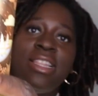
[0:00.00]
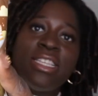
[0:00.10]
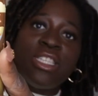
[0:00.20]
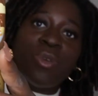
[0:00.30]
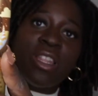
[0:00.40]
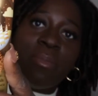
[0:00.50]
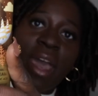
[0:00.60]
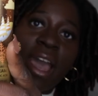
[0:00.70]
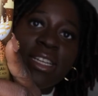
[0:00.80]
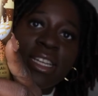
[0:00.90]
this is what the
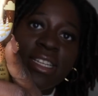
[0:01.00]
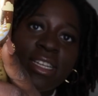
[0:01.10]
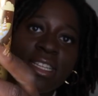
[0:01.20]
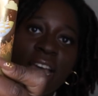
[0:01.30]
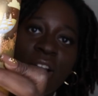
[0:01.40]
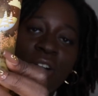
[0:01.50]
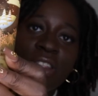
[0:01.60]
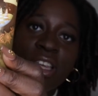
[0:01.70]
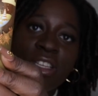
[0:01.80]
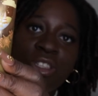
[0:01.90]
packaging looks like
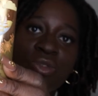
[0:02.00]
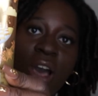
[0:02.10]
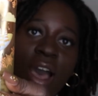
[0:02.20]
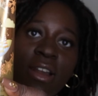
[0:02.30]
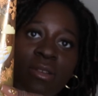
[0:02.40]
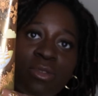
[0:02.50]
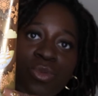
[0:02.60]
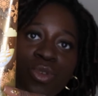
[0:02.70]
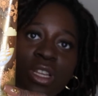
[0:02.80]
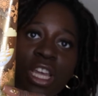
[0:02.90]
on these two items.
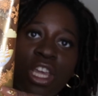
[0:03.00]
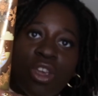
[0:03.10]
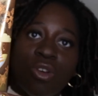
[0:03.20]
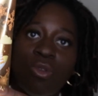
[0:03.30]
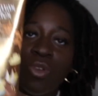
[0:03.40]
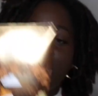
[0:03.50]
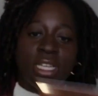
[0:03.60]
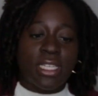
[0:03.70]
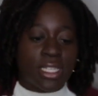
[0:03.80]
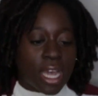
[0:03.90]
Really cute,
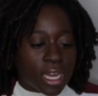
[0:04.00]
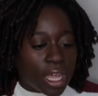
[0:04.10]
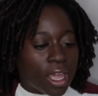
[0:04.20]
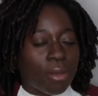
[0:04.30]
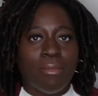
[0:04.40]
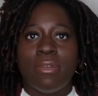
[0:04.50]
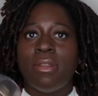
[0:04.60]
really stunning.